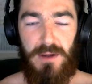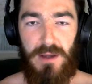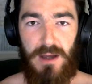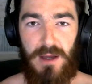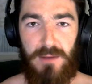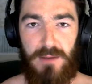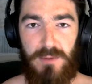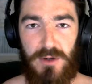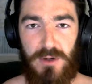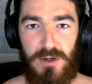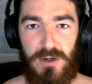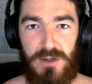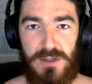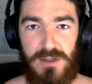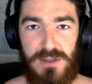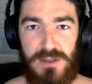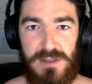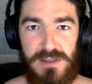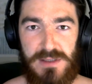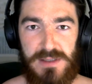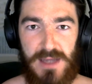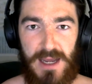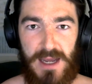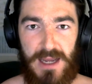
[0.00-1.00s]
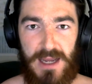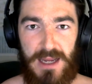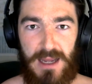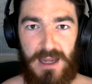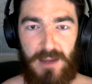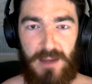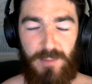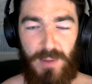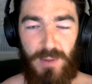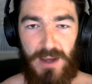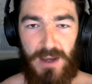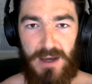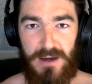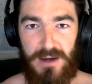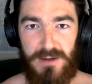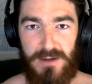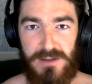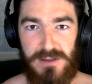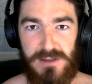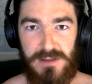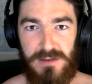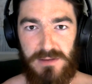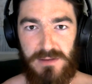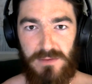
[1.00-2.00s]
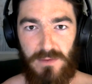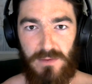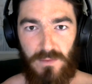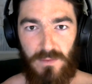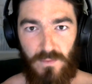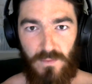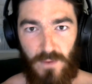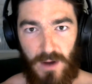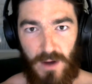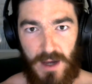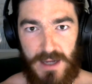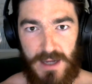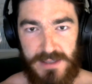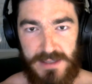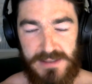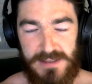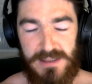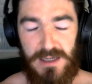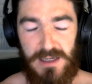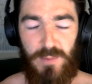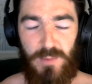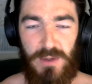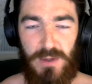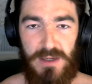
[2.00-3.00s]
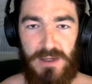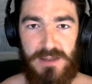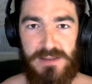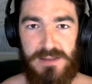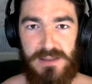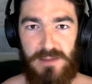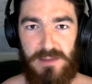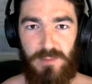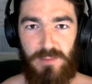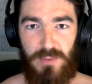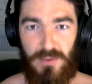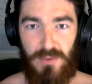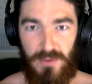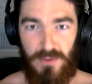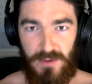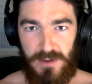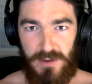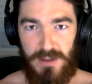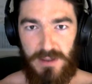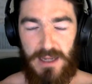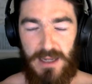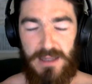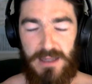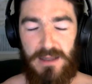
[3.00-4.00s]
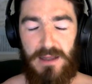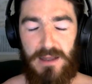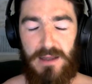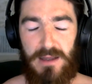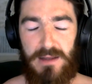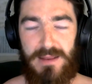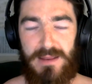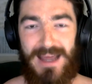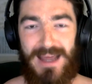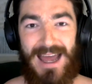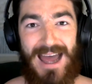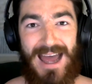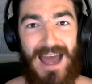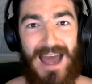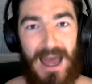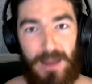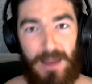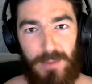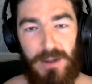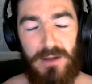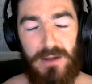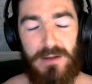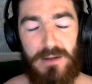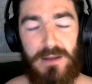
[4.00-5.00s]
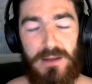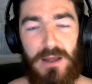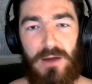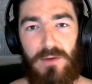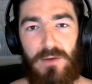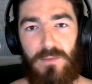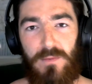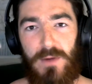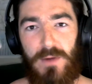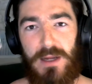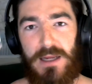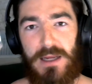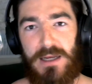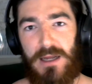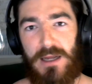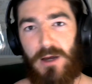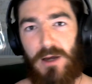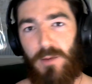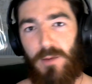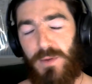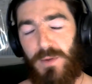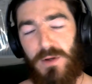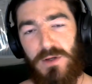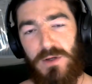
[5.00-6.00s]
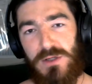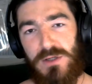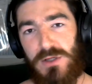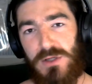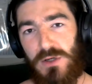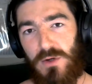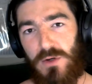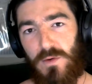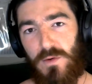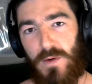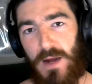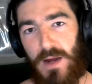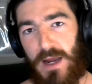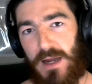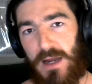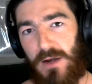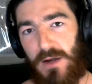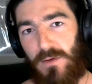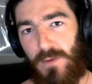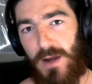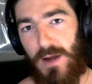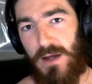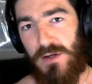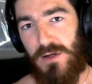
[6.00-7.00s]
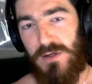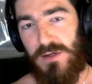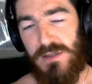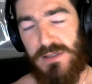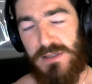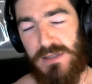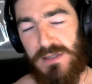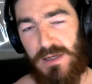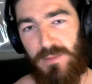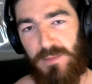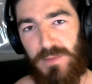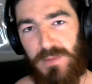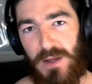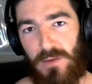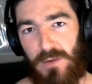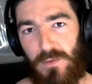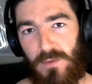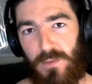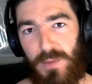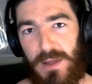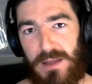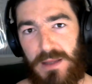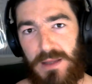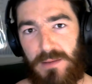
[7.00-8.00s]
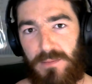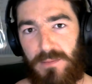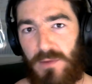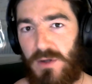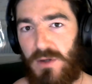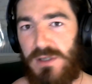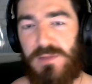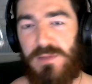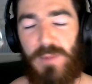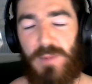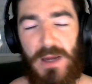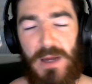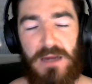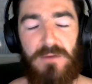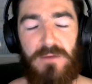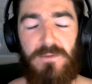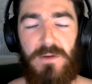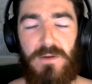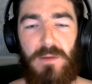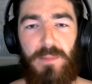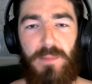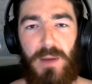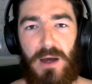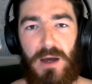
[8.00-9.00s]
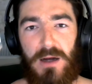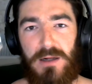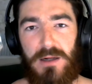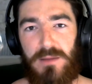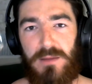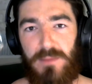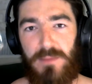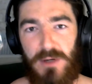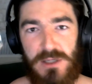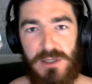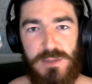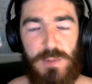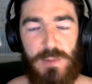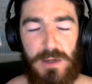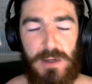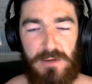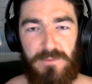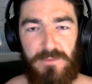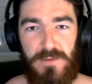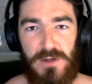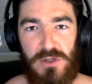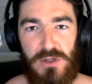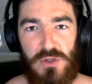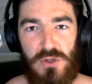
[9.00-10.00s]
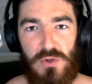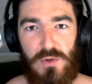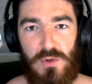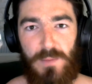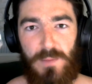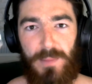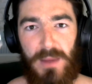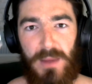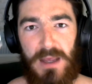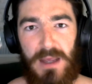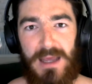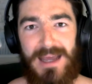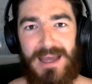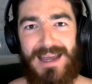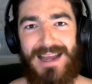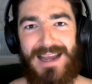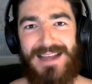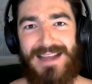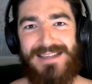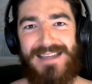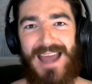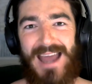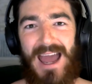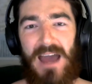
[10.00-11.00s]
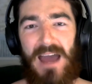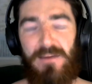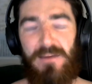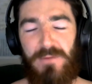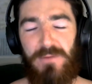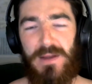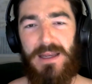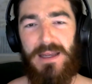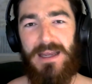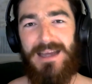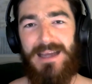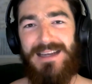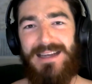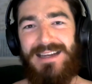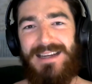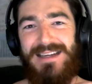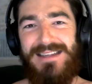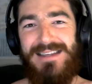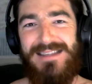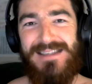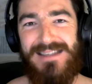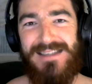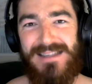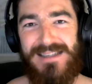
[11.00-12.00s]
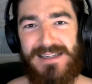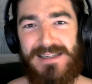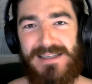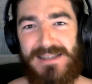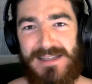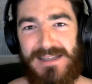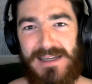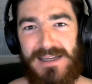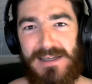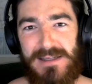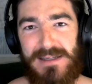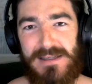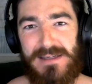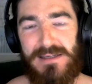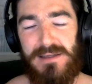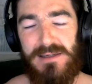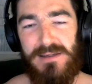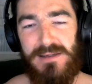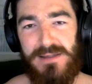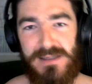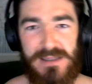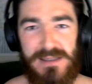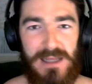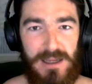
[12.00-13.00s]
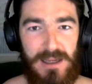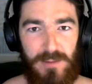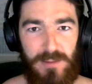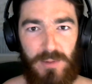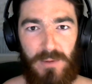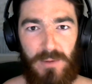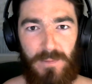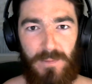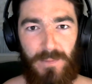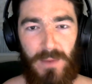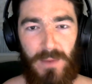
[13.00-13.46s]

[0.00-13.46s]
I'm going to say about why sleep is important and the habit that we can help you to create around your sleep that will be the most bang for your buck, the most beneficial, is having consistent sleep.